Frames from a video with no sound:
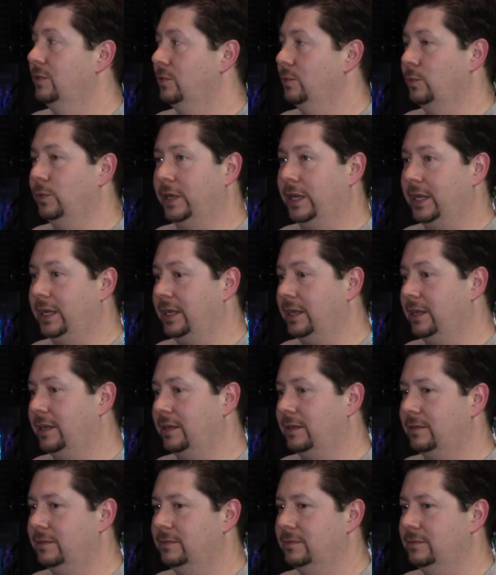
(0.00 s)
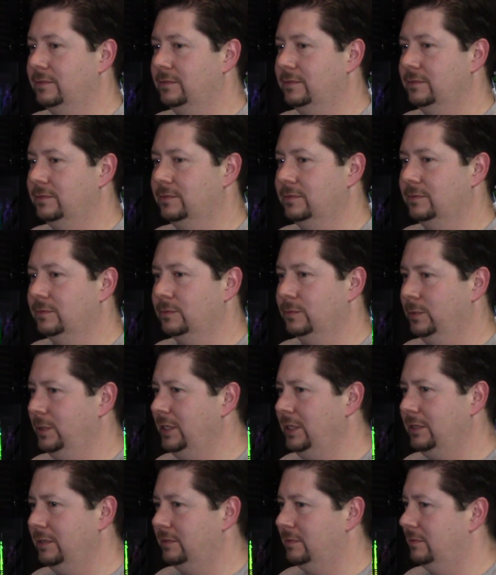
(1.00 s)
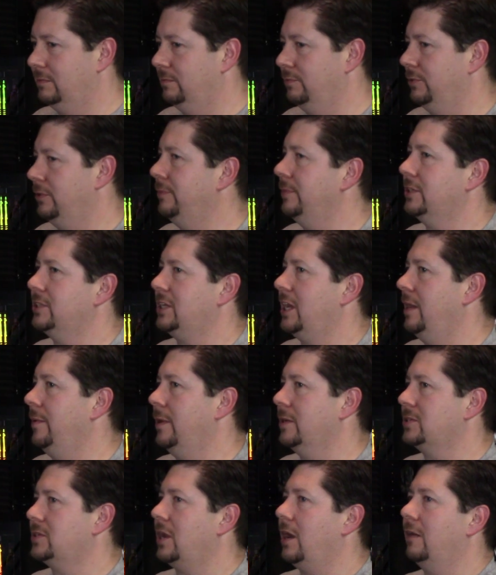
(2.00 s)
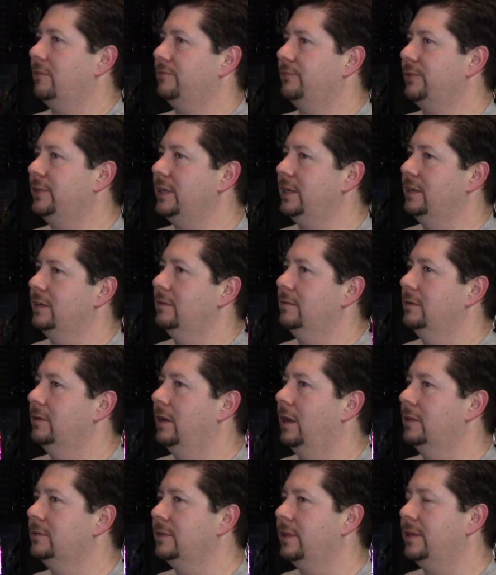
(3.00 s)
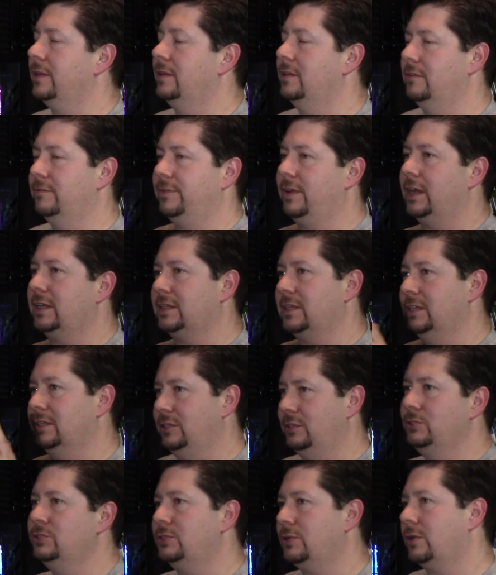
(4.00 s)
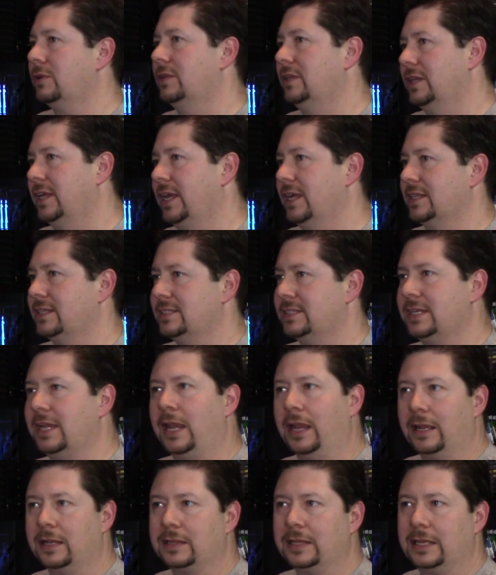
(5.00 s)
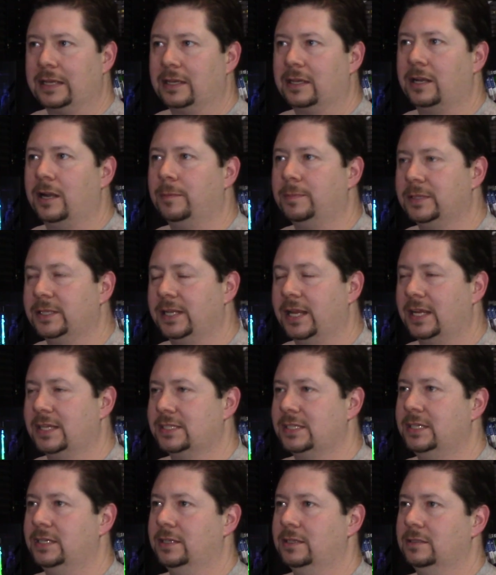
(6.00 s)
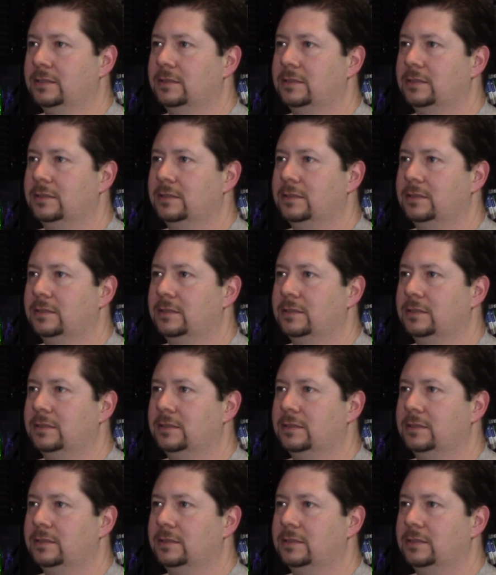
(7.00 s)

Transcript: we pretty much came out scot-free, other than the fact that you started to get sick like a couple of days in.